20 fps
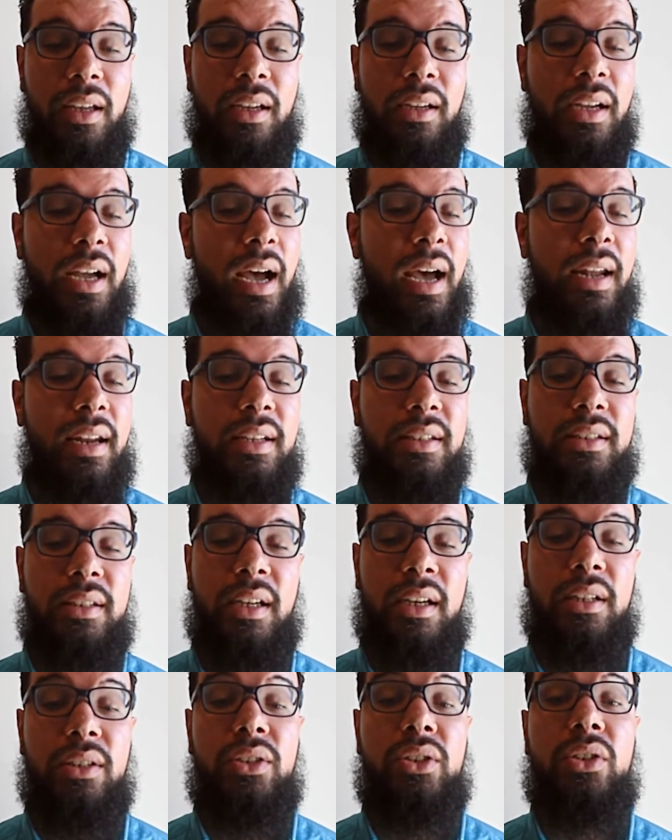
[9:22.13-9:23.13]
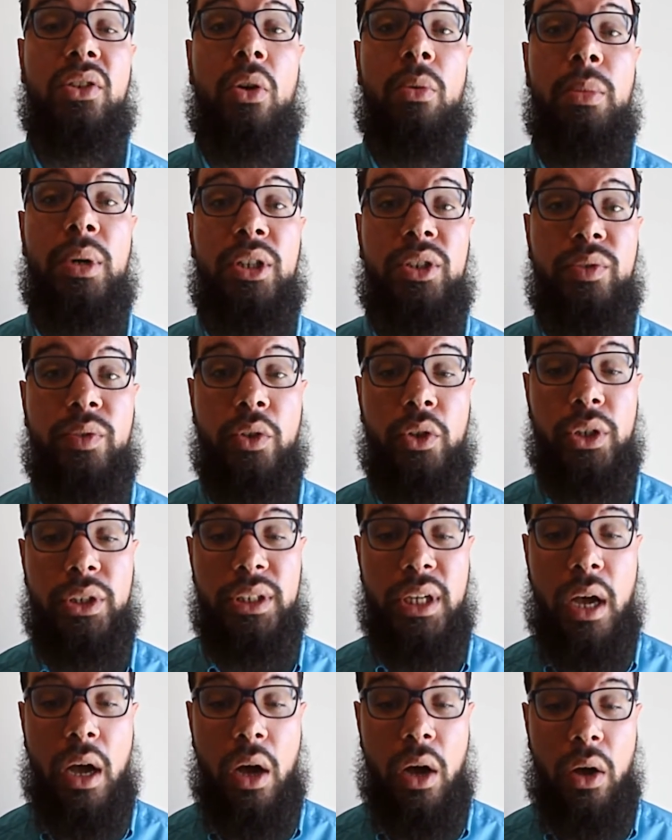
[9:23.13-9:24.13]
God has done so much for us
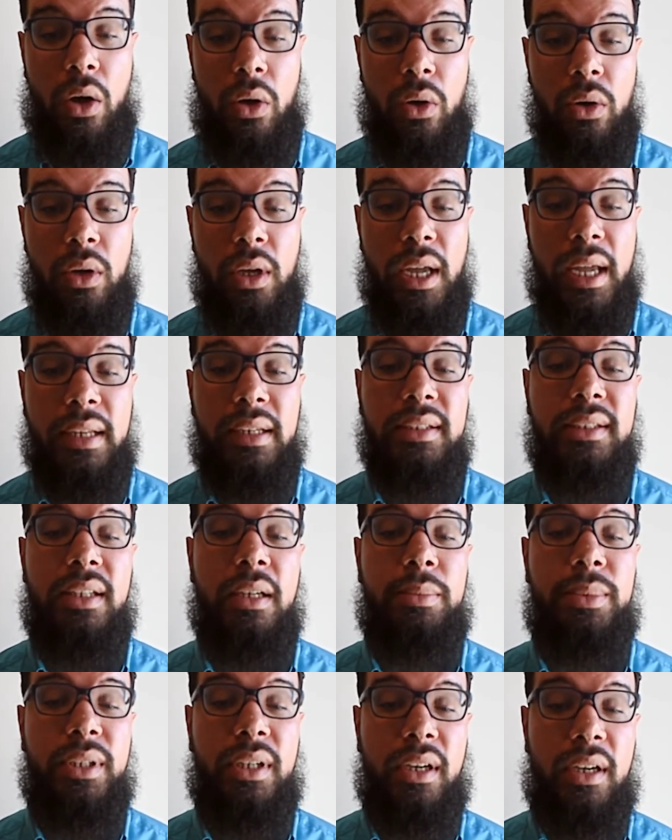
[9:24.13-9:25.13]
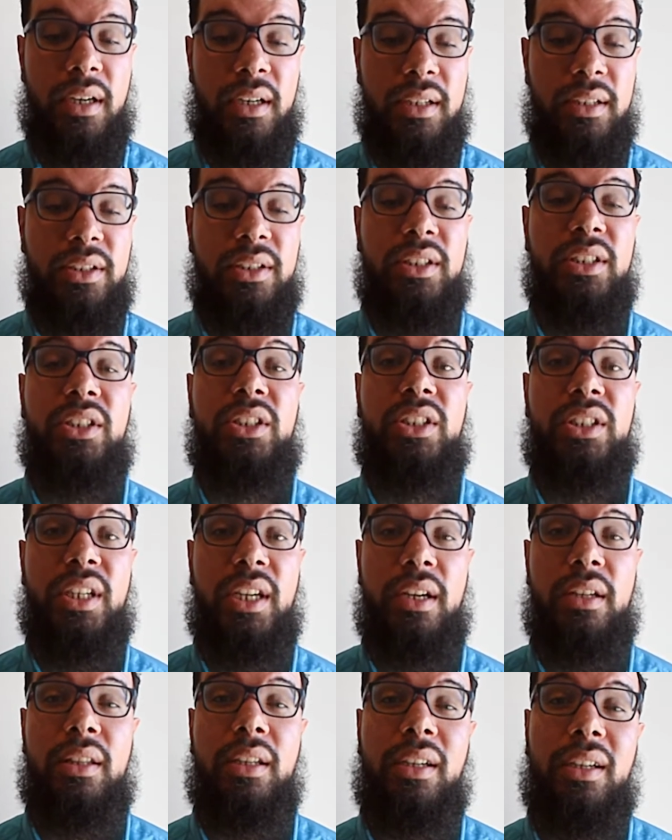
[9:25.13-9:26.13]
all, and it's up to us to
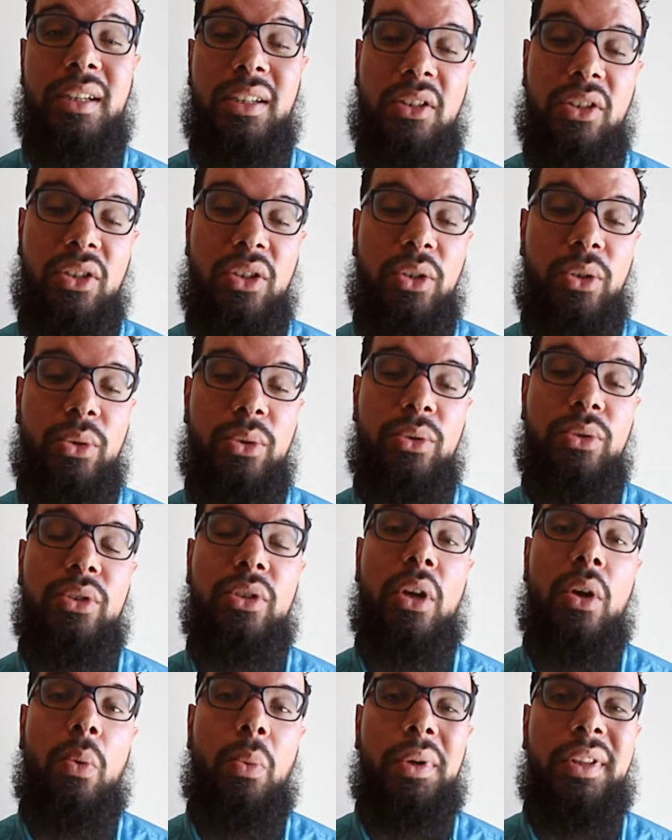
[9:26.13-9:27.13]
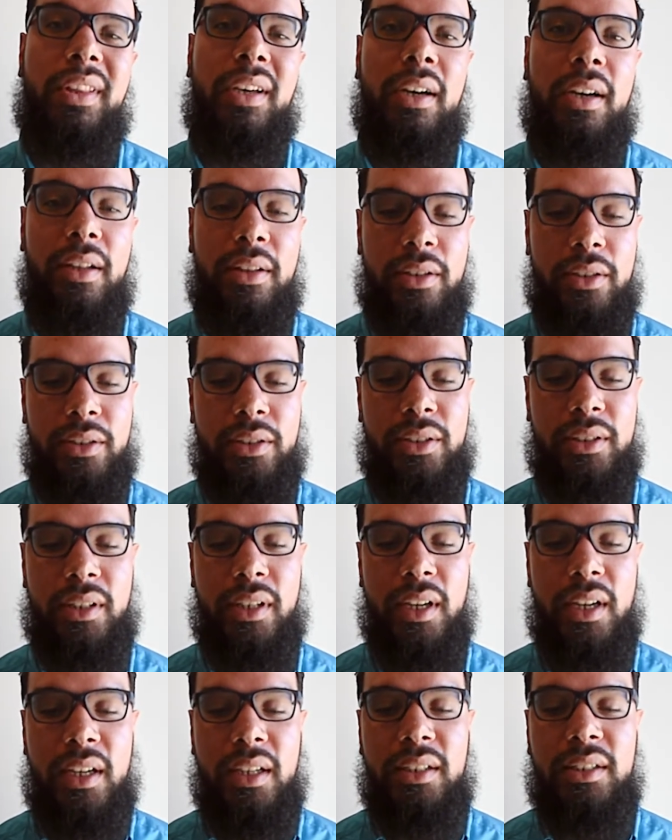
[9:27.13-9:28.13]
share the good news with others
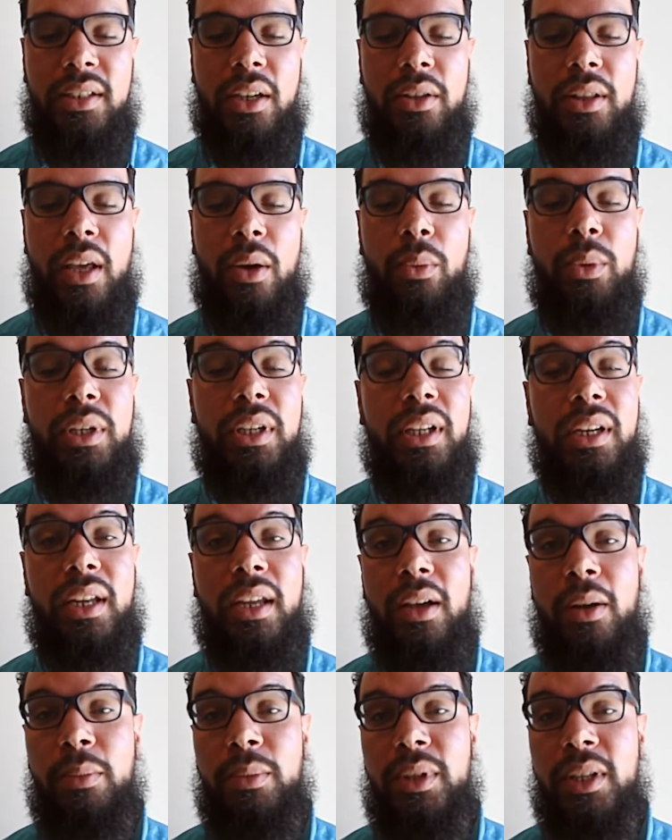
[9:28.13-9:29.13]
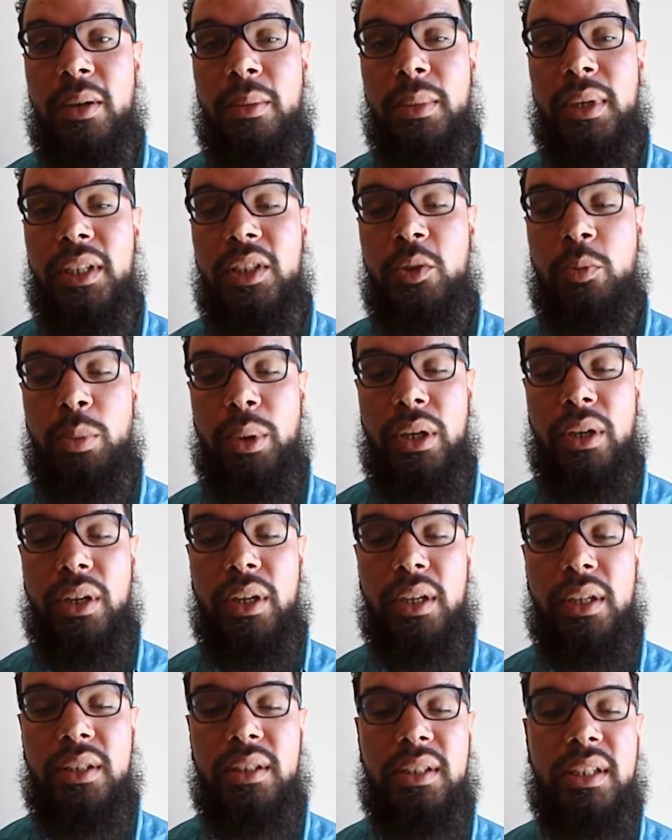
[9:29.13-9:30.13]
so that we can help them
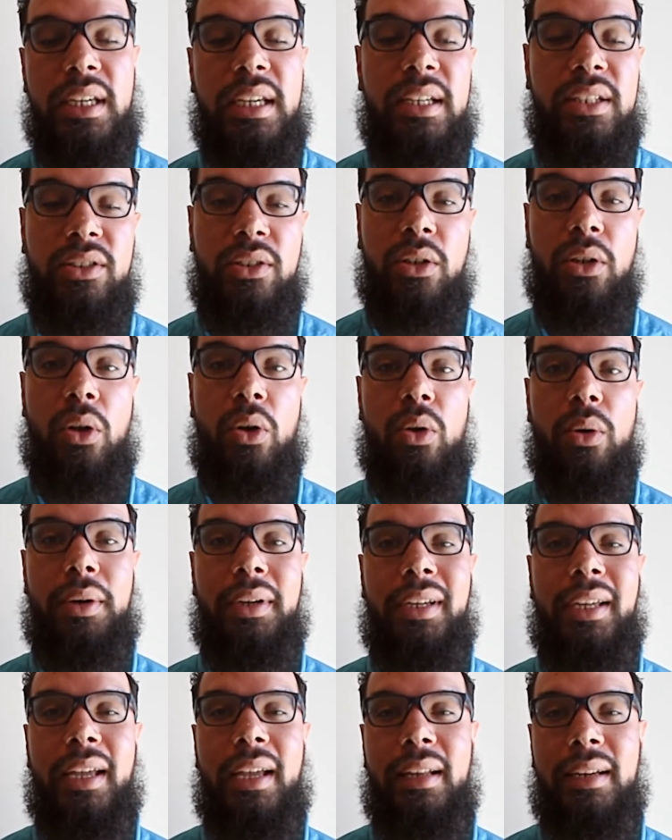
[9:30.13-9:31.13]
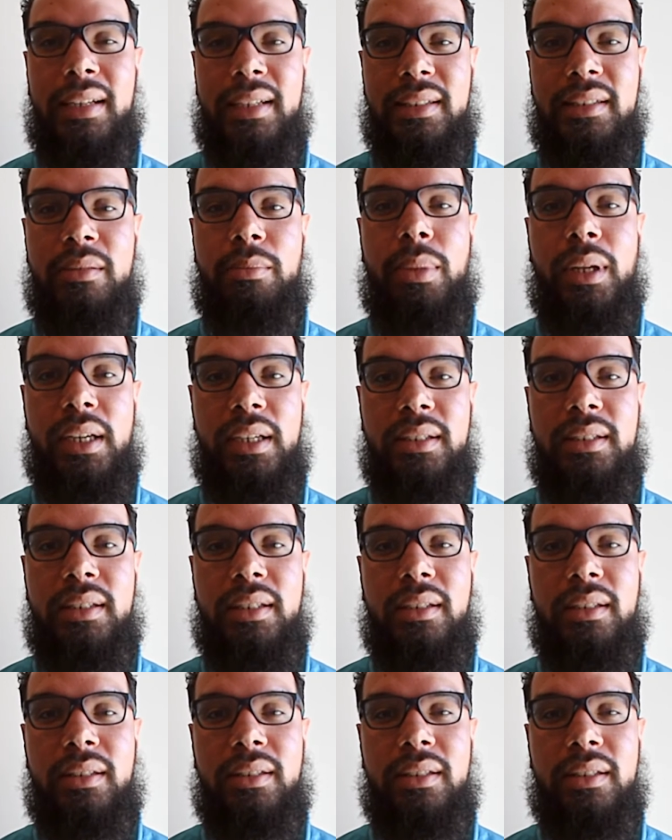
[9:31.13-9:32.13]
experience His glory and His
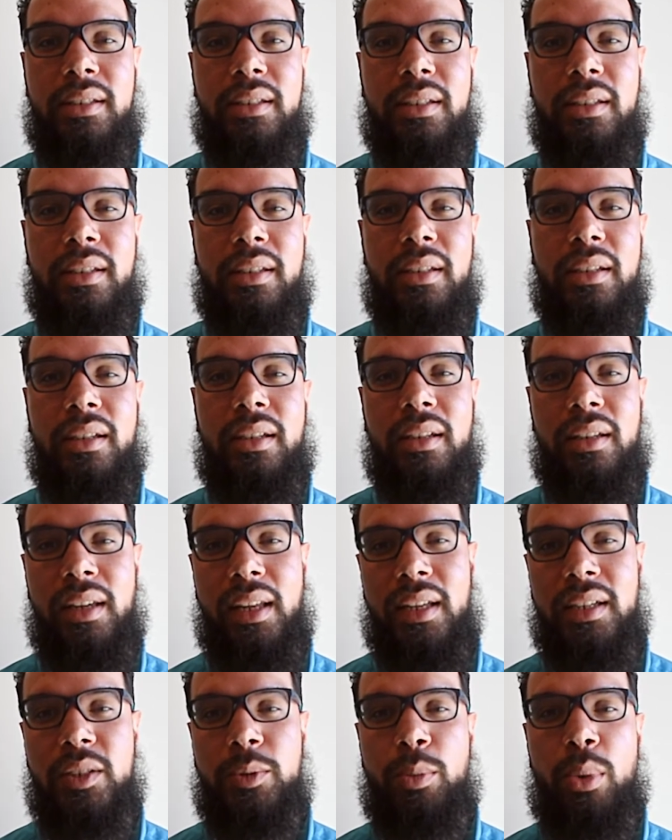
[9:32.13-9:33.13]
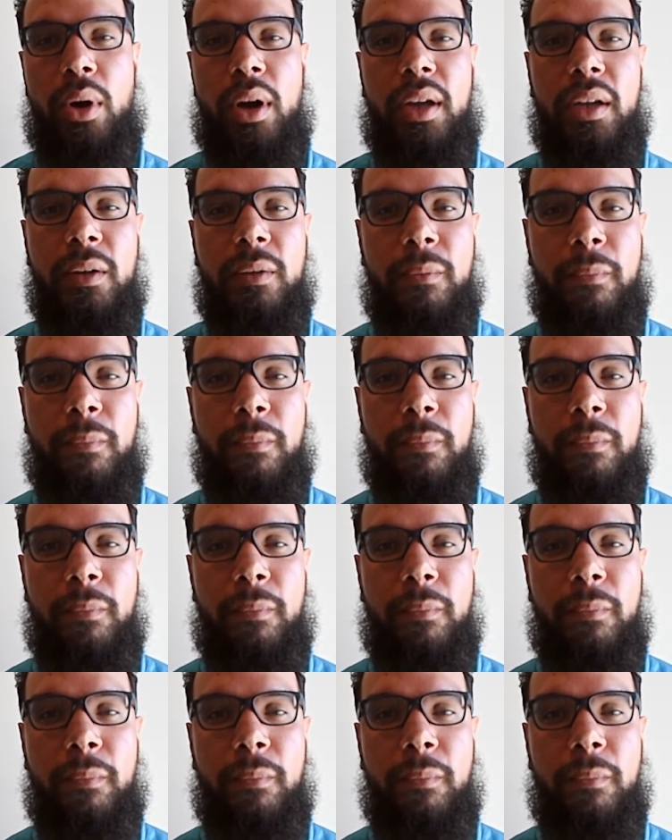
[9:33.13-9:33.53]
blessings. Let us pray.